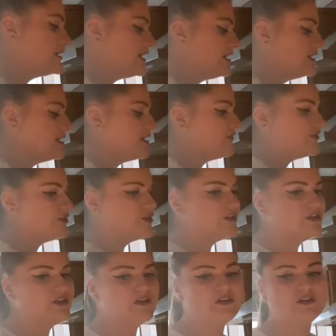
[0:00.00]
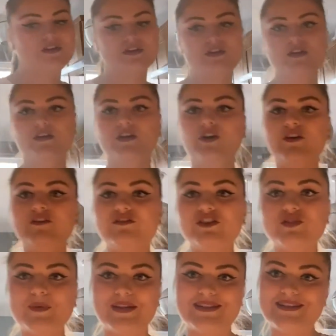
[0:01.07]
it in the oven for
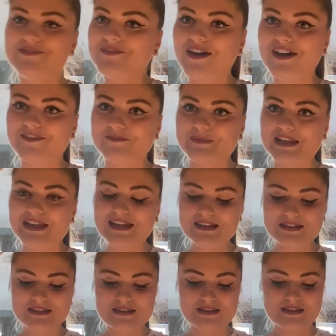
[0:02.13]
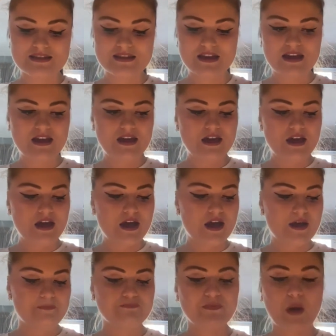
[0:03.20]
twenty-five minutes.
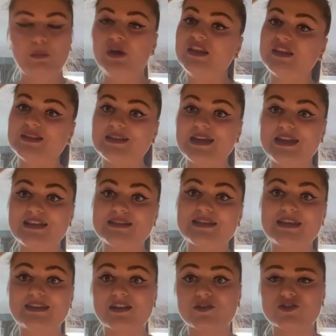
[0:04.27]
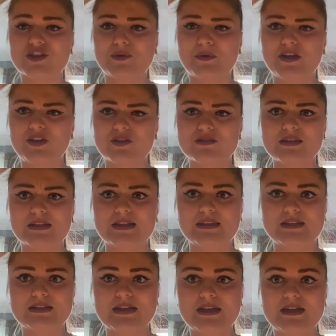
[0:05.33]
Um, I'll put it in the tins and then I'll show you what it looks like in the
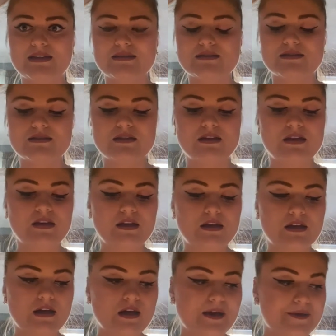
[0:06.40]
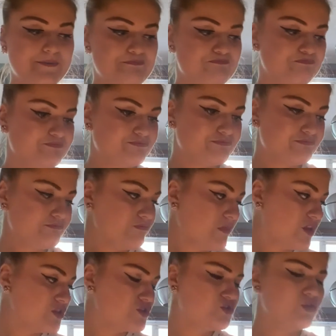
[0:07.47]
tins. Um,
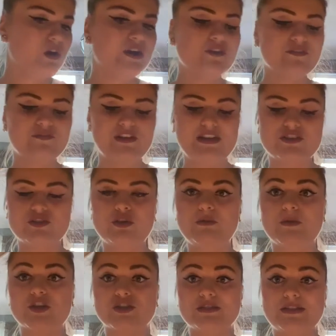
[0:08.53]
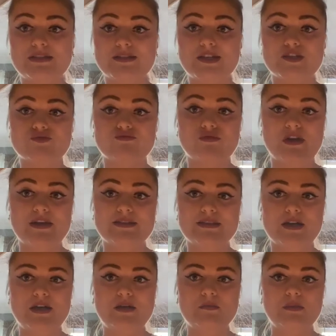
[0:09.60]
and try not to fill it too much because it does rise
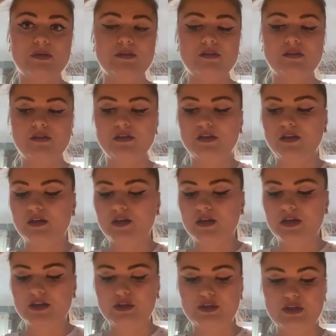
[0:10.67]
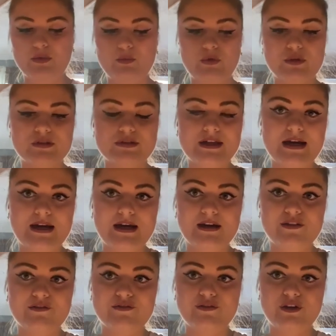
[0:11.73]
up and you don't want to
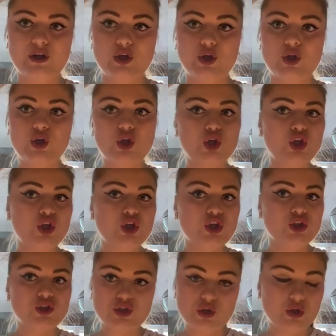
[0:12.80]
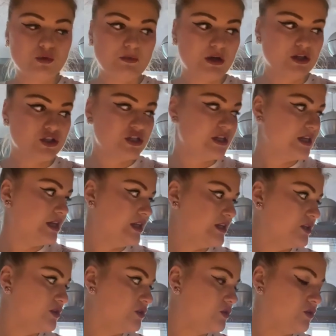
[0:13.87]
have too much
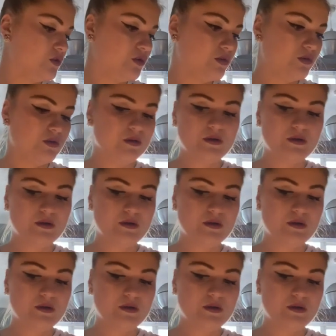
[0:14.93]
in your